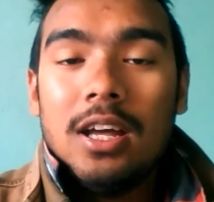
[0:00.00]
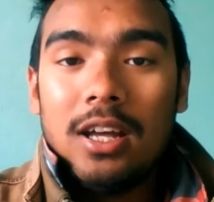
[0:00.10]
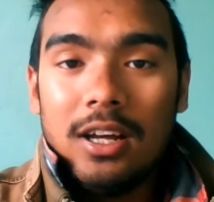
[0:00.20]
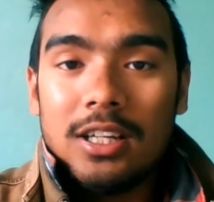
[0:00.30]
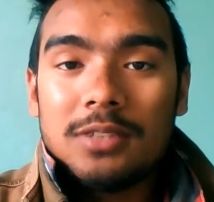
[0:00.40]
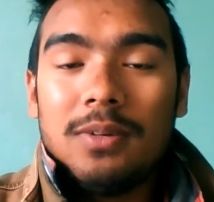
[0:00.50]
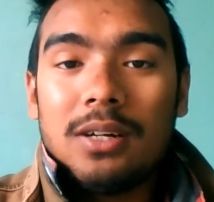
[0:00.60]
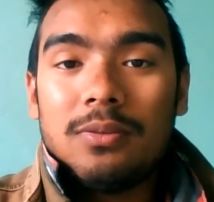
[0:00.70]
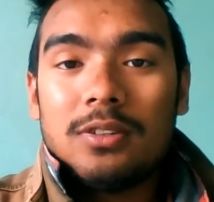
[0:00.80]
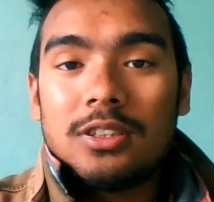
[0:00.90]

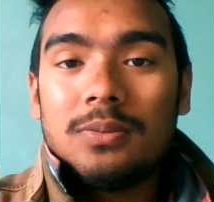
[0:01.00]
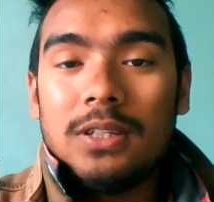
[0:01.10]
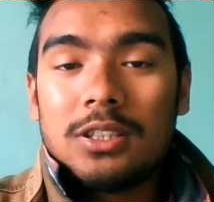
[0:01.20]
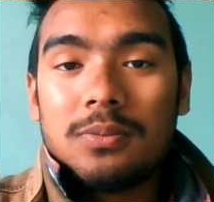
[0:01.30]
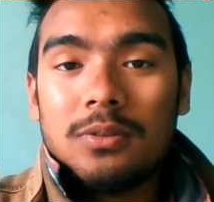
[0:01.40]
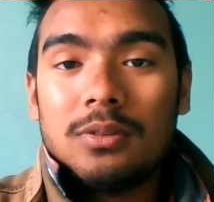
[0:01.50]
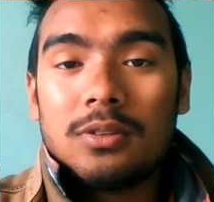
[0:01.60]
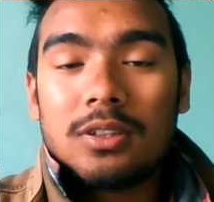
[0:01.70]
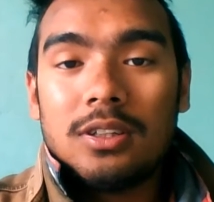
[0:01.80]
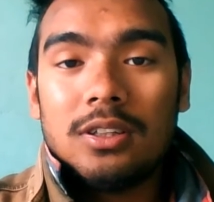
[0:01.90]
smartphones,
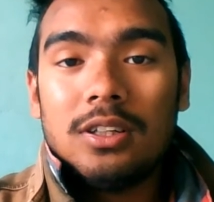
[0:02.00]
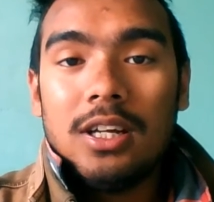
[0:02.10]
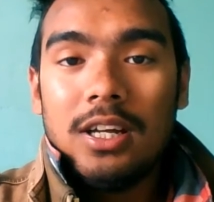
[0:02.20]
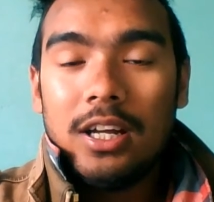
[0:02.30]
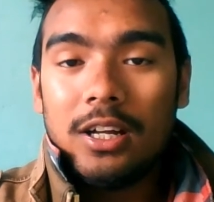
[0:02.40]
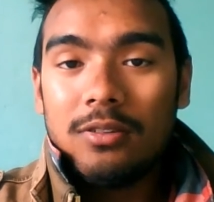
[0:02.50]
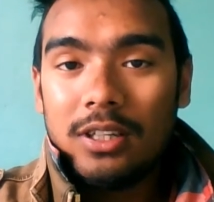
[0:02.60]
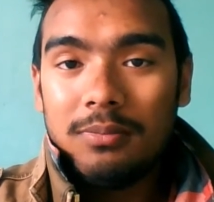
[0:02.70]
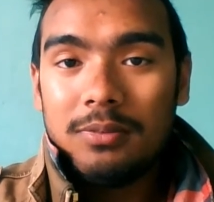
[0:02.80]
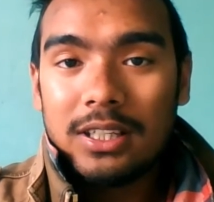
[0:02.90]
Facebook, Android
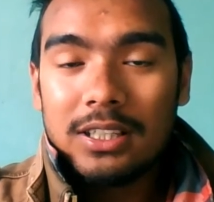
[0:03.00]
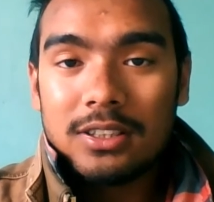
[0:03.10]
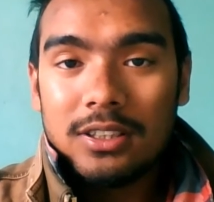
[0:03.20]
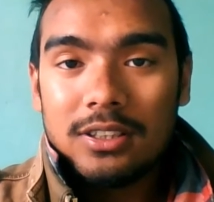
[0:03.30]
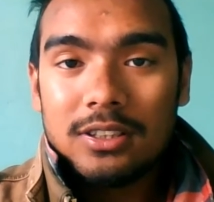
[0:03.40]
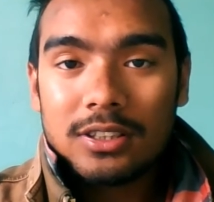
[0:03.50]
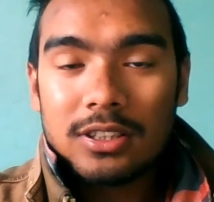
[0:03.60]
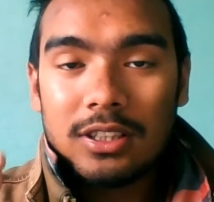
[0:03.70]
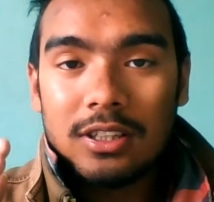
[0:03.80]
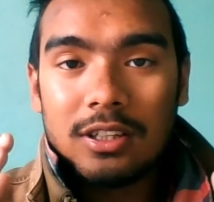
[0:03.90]
applications,
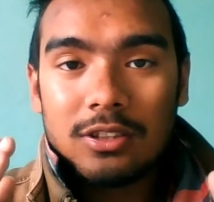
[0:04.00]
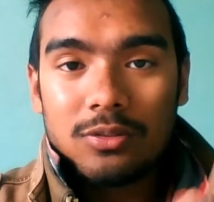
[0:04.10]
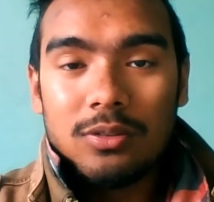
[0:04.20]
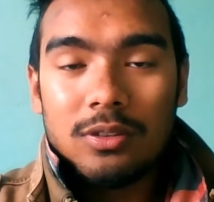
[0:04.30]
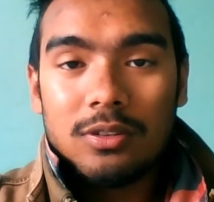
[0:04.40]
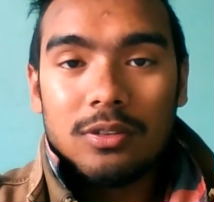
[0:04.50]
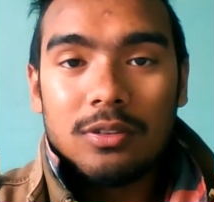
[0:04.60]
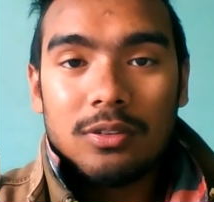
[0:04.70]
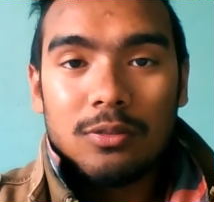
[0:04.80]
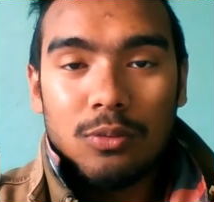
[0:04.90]

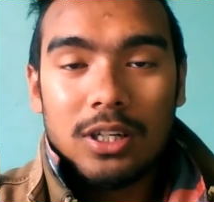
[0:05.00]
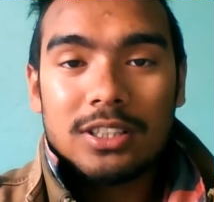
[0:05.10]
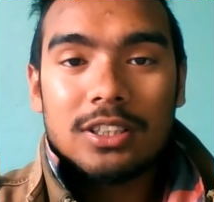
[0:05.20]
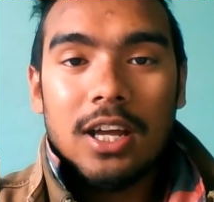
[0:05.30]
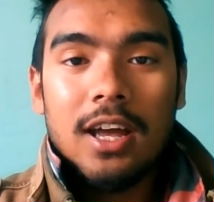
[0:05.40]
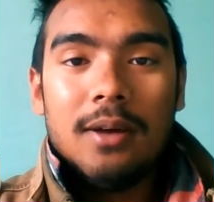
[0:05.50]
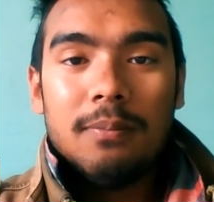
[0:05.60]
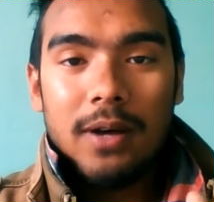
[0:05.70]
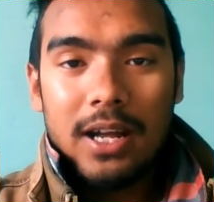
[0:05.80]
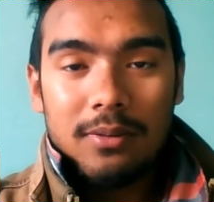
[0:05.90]
to WhatsApp,
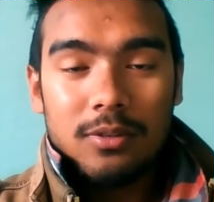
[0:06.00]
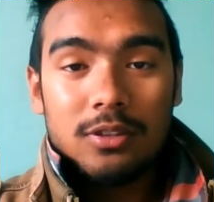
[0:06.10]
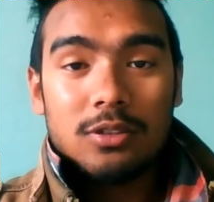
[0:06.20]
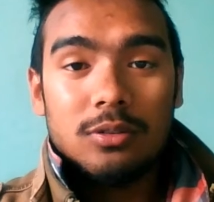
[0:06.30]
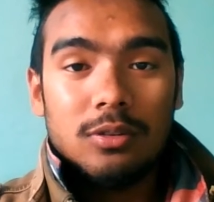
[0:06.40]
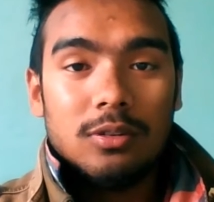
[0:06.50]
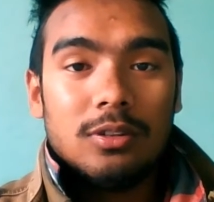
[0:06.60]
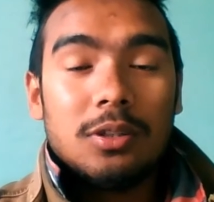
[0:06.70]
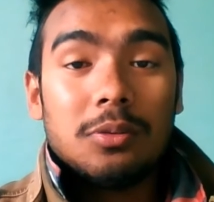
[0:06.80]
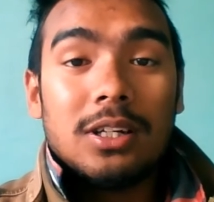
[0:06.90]
Viber, so
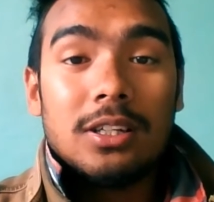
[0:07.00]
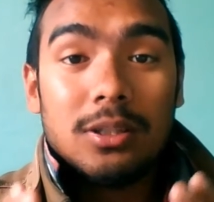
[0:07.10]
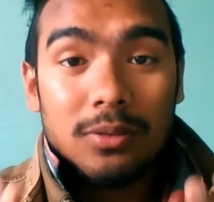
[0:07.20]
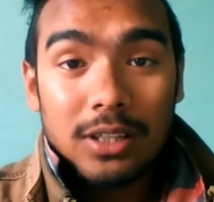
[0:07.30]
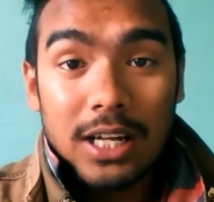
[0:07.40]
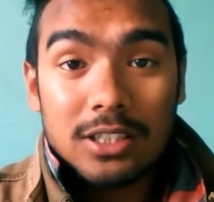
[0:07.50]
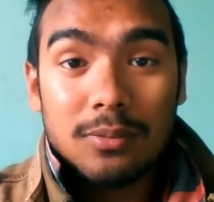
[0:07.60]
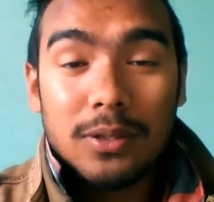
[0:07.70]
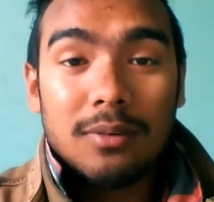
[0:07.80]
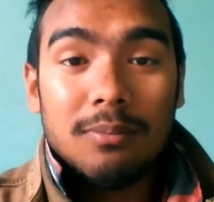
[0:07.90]
you get different kinds of
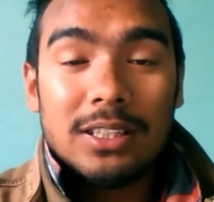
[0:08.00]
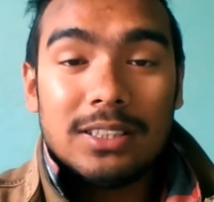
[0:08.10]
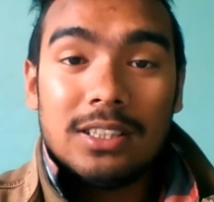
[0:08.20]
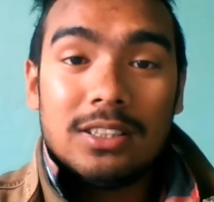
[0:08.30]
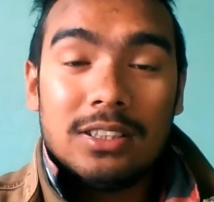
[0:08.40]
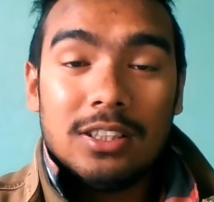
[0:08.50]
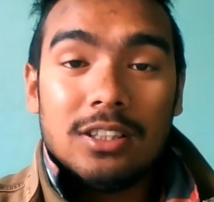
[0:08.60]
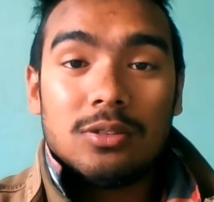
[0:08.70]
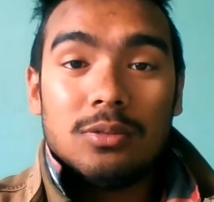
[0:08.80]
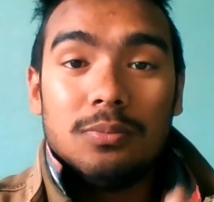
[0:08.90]
fake messages there,
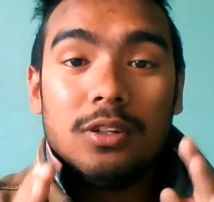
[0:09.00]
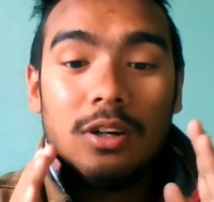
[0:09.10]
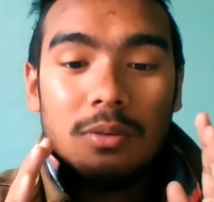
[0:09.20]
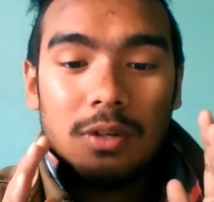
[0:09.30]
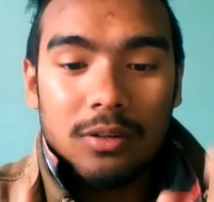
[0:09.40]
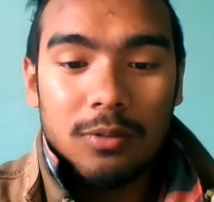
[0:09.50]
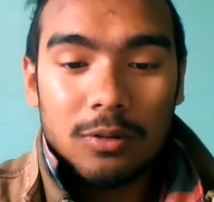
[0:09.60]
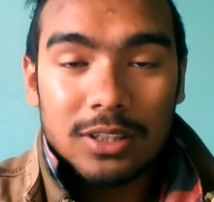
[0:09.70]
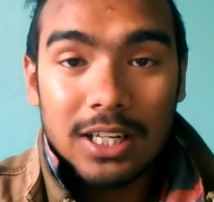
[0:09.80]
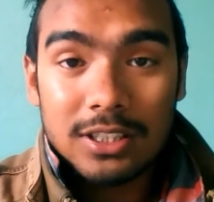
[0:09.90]
so be aware
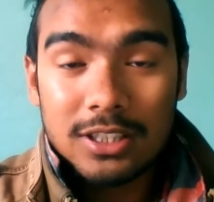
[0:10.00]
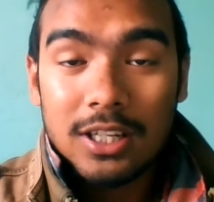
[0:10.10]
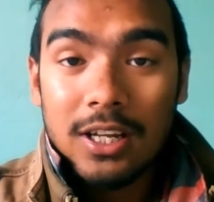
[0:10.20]
about that,